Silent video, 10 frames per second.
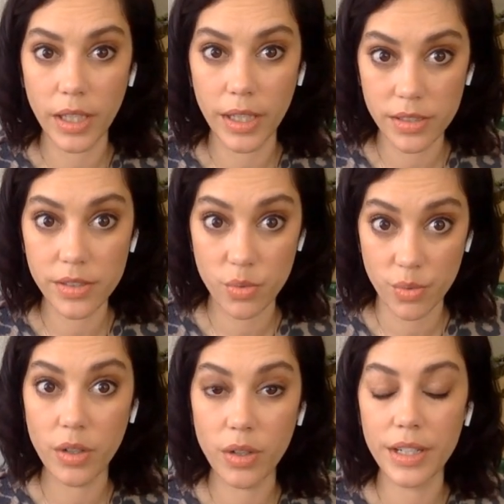Like this is
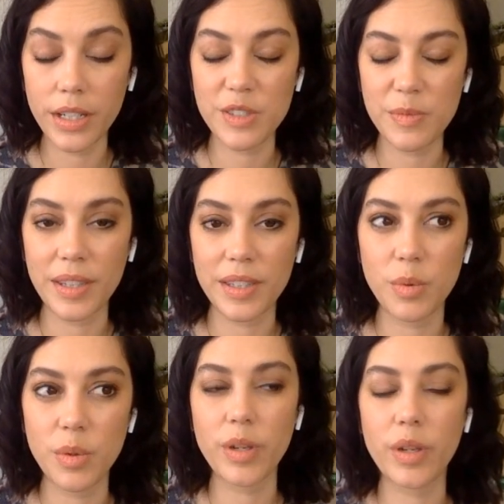real. I didn't expect this
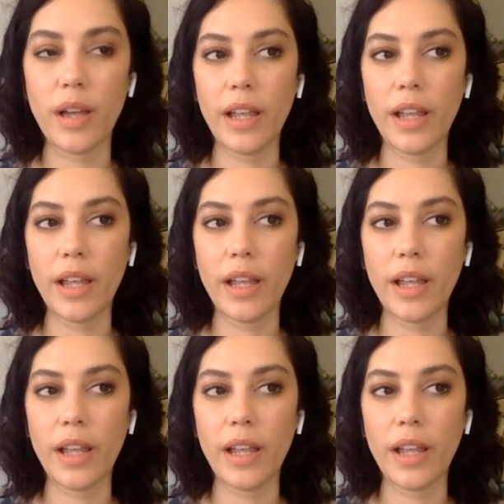to be real.